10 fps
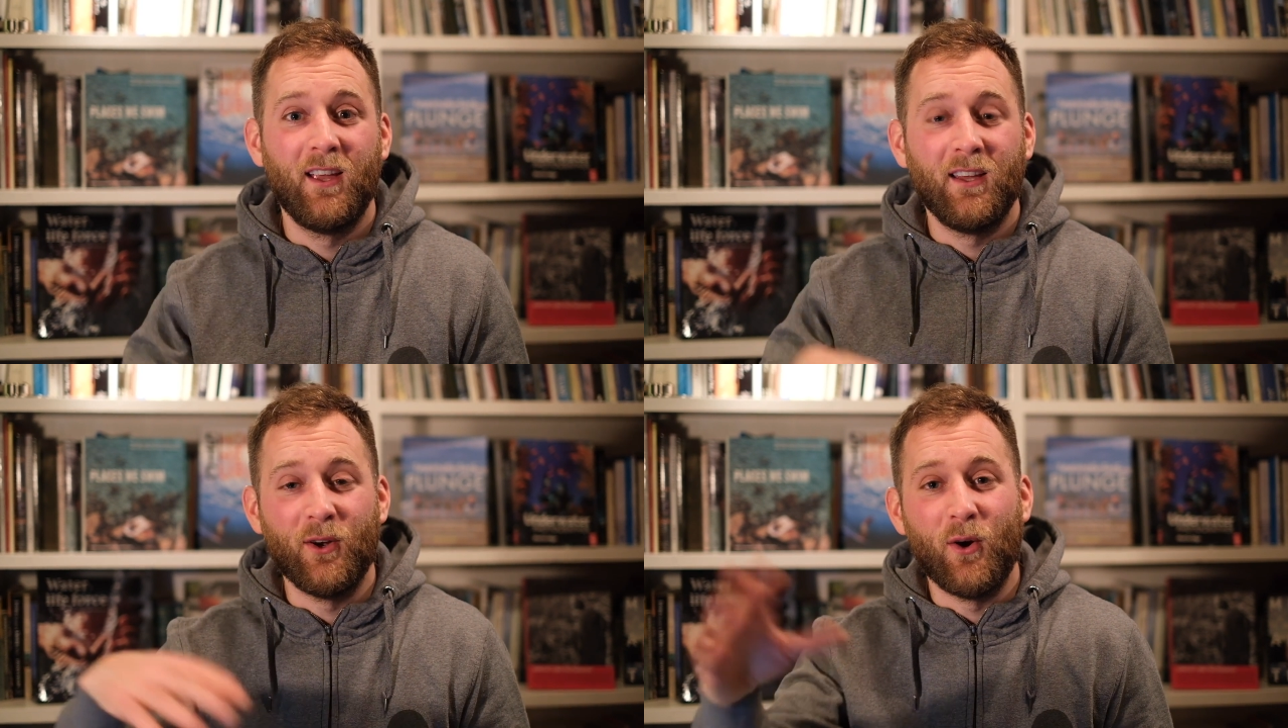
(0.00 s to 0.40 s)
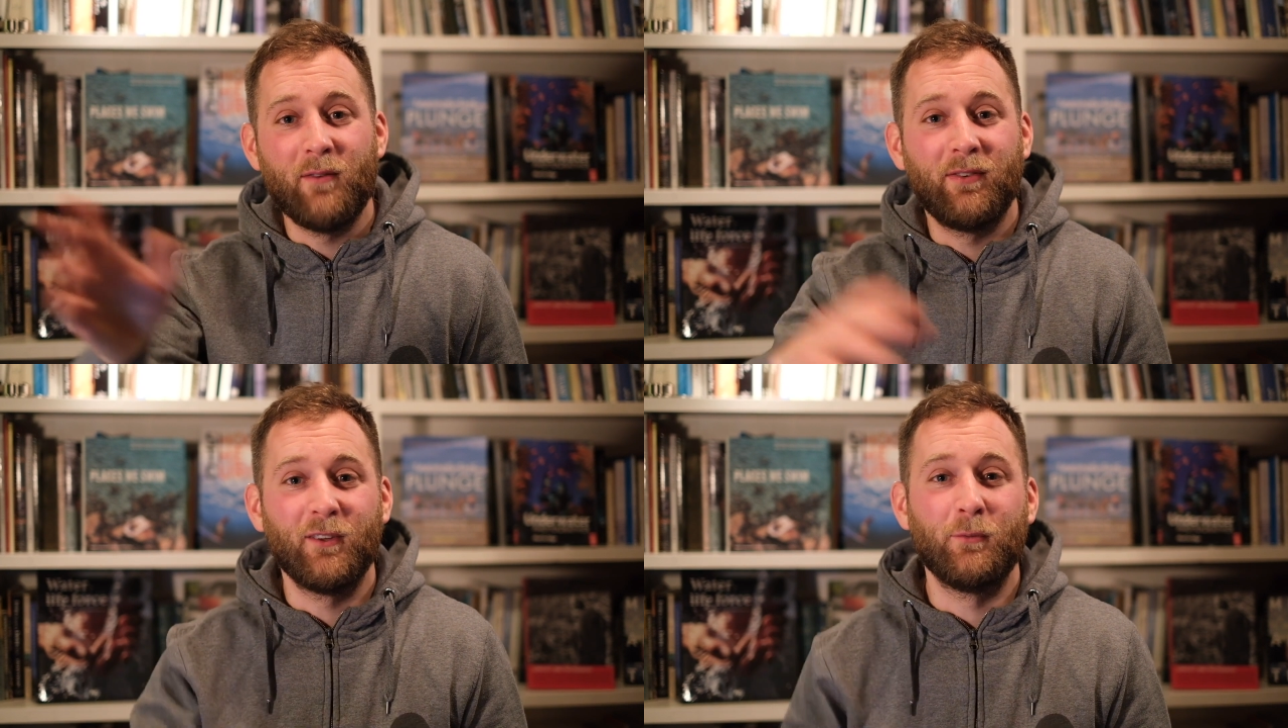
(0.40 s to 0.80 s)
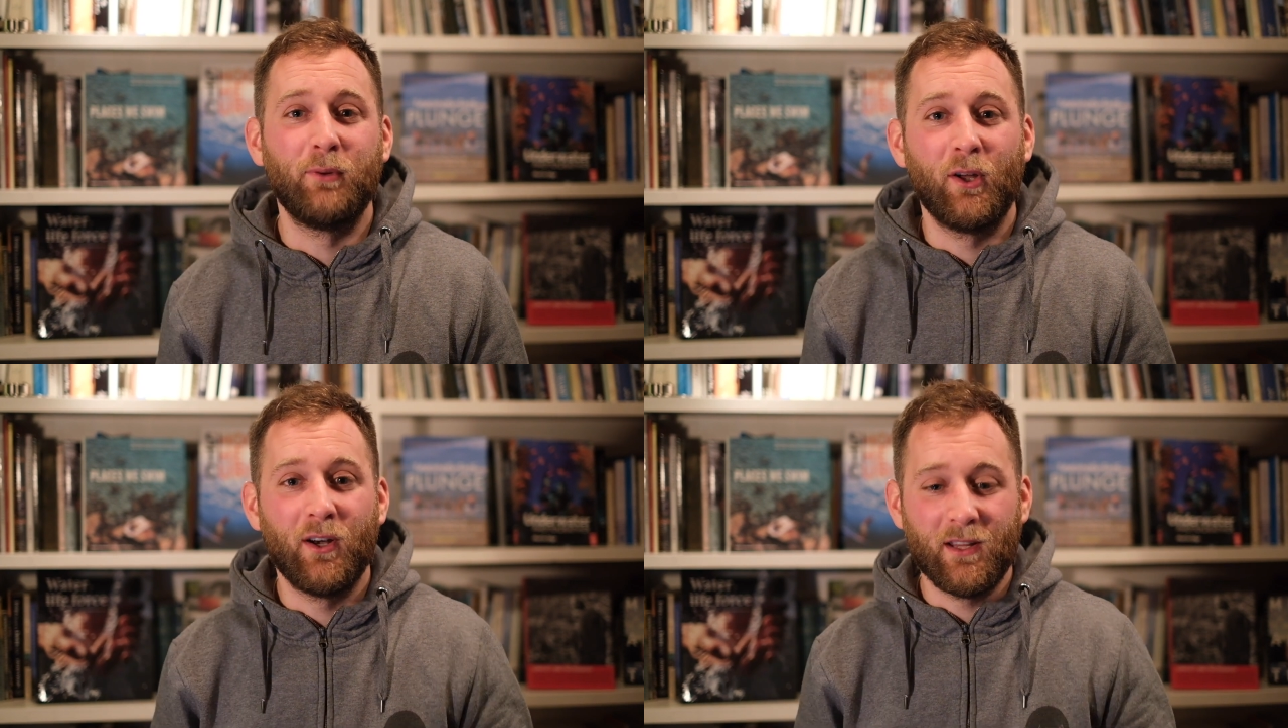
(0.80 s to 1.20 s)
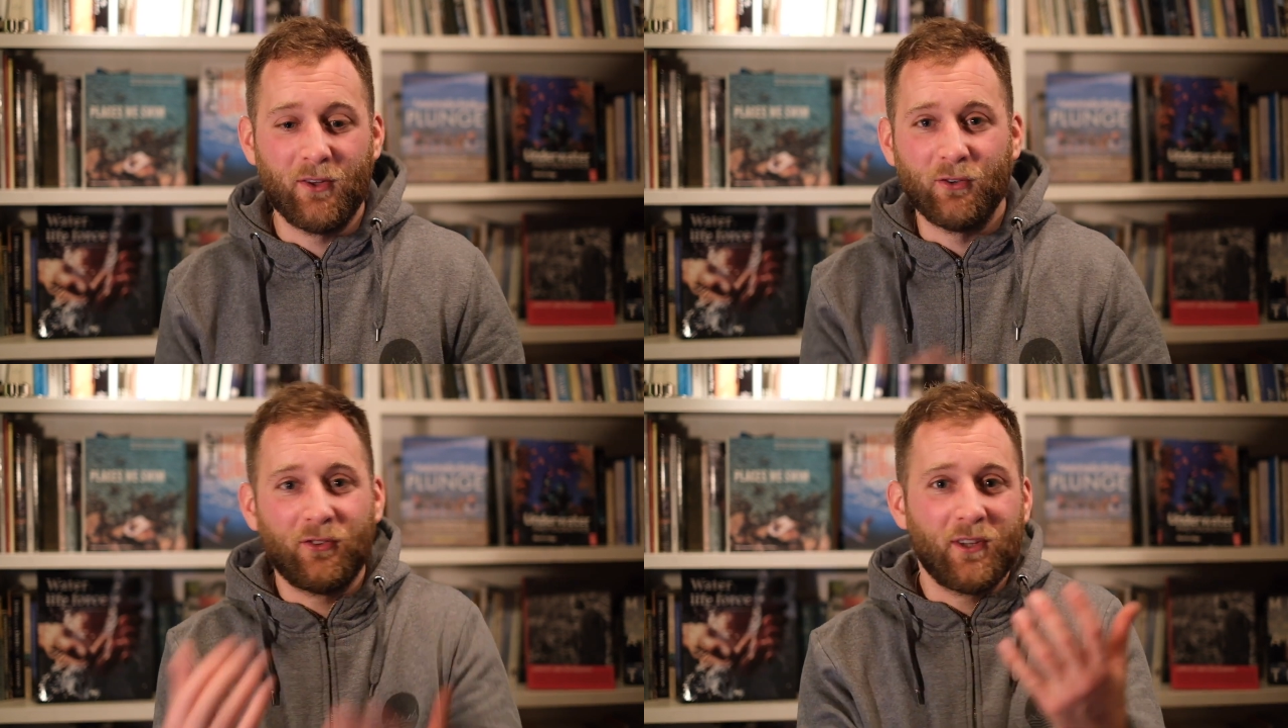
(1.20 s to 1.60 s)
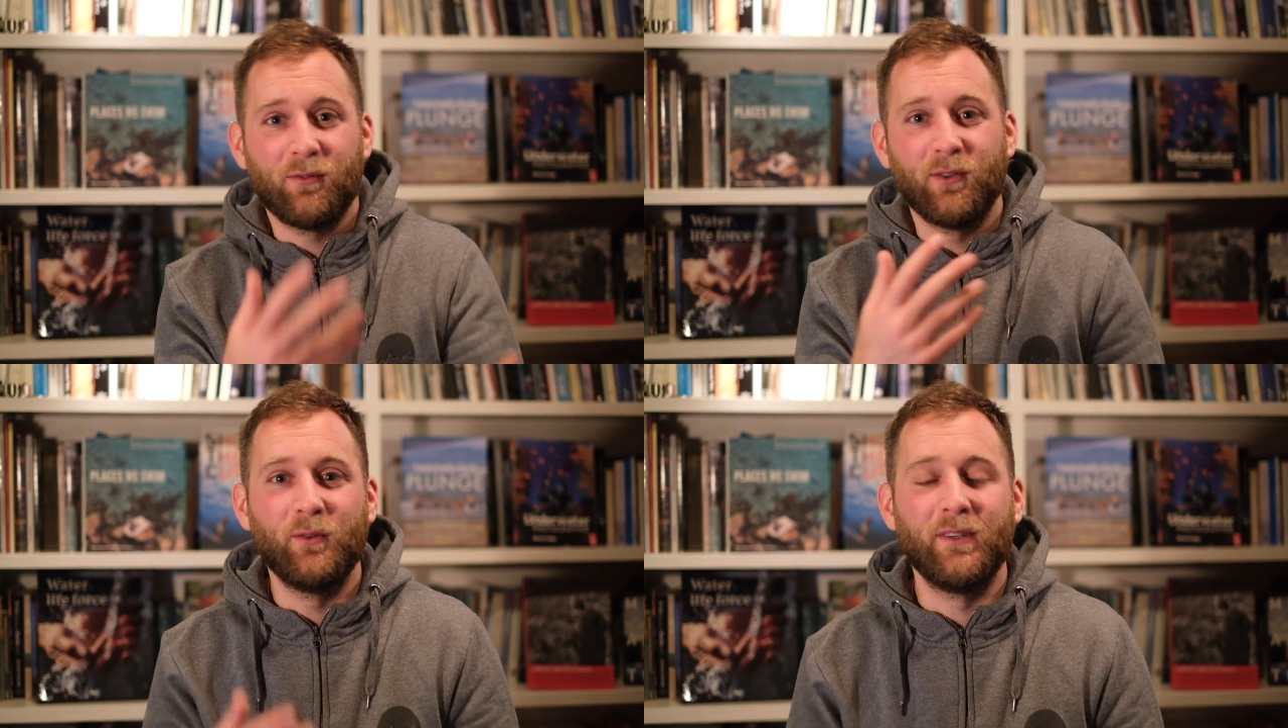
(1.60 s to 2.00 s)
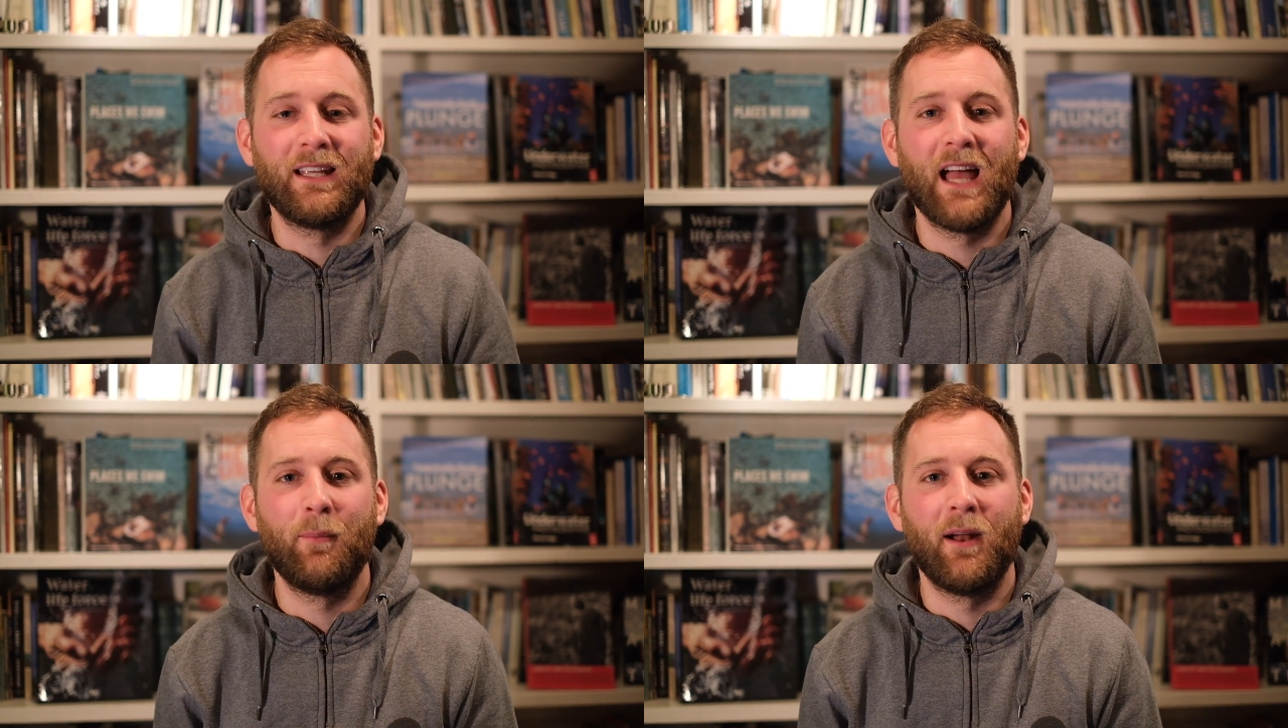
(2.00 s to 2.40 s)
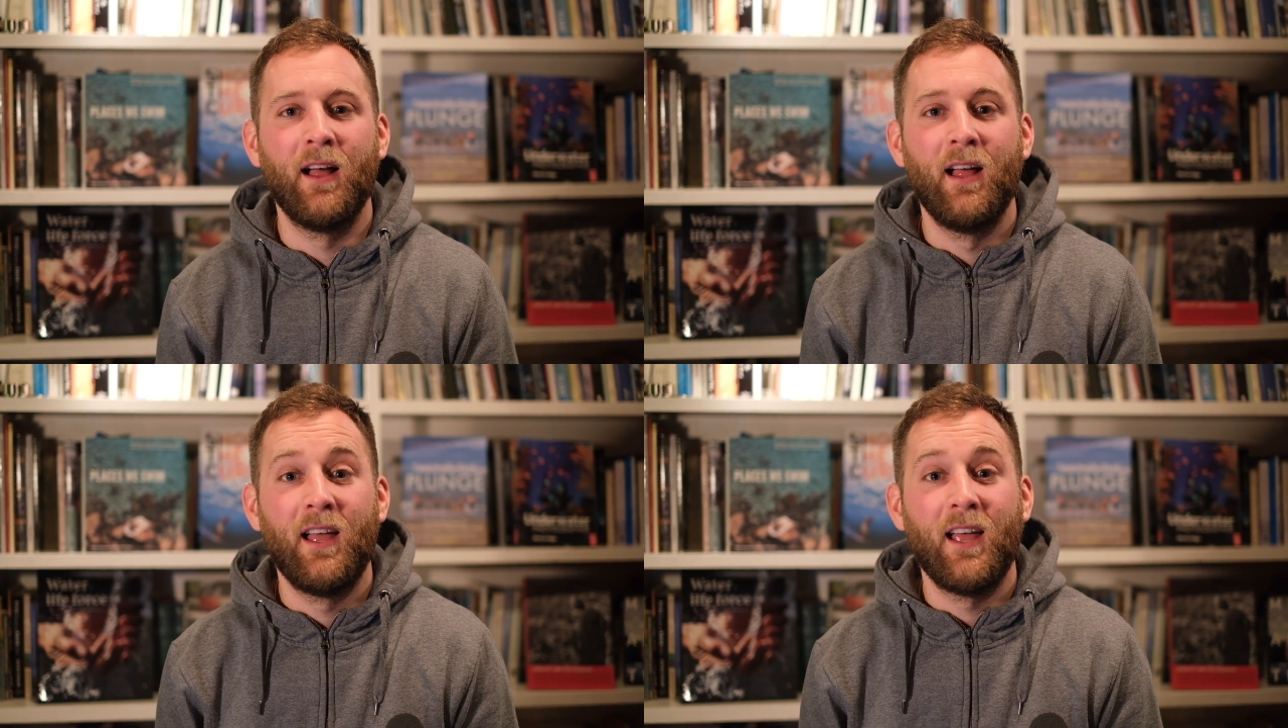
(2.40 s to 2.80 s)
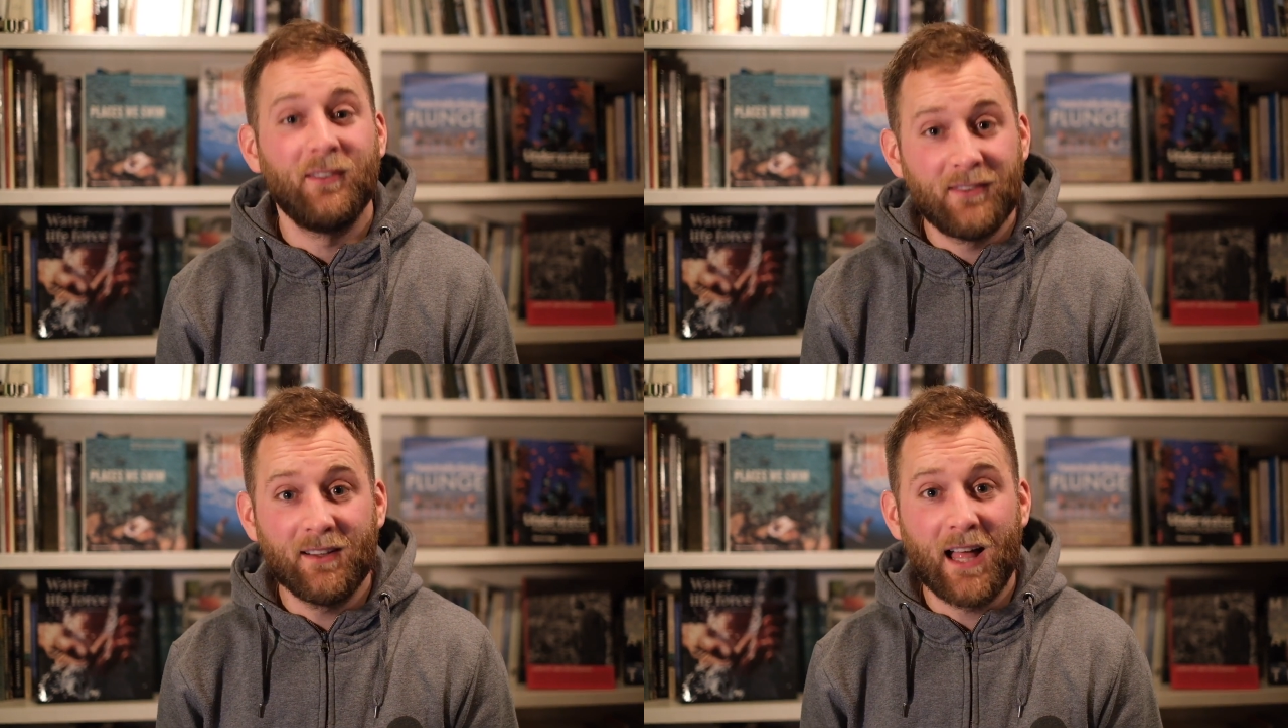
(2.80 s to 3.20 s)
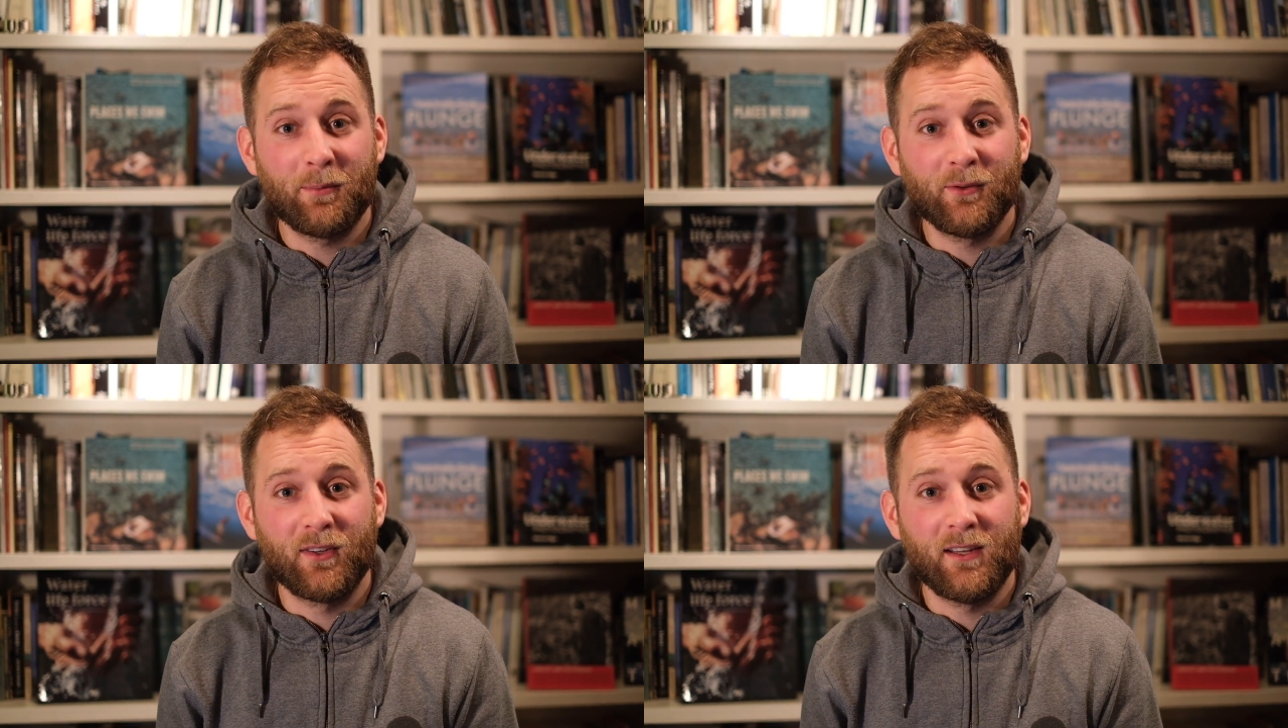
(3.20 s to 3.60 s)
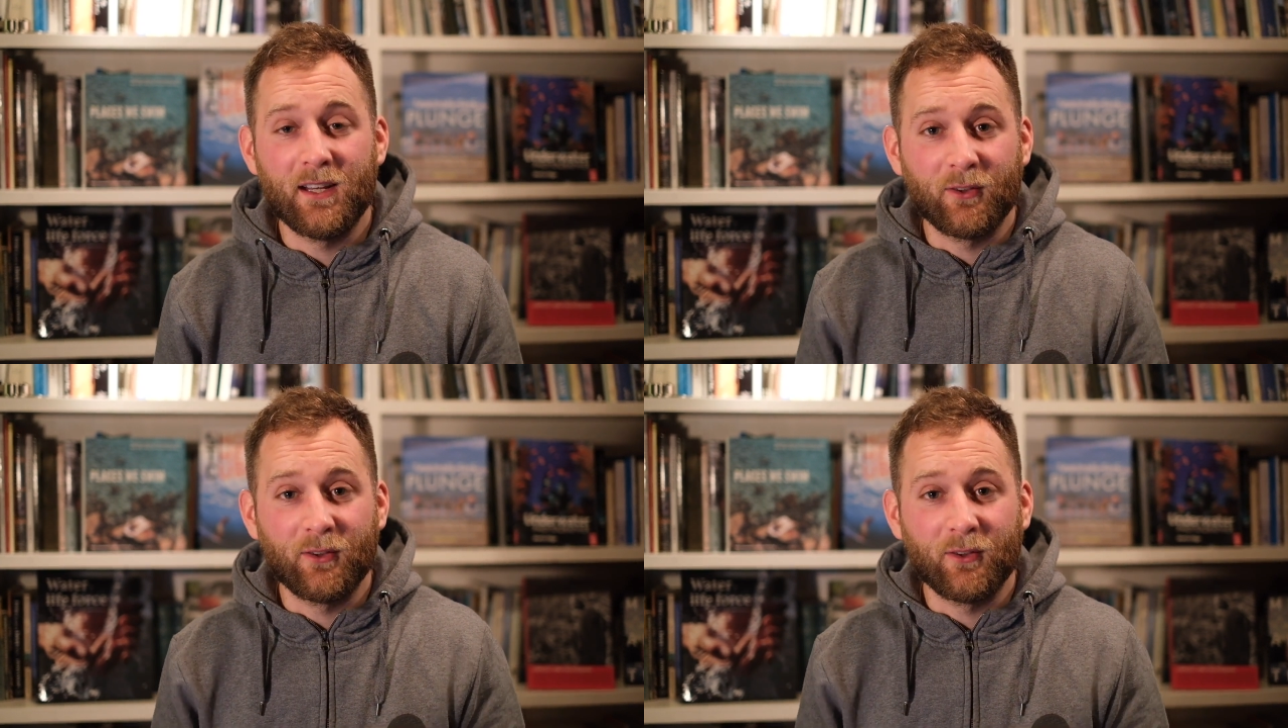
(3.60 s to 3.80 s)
You know, everything's blurry, there's stuff all over the camera. It still happens today.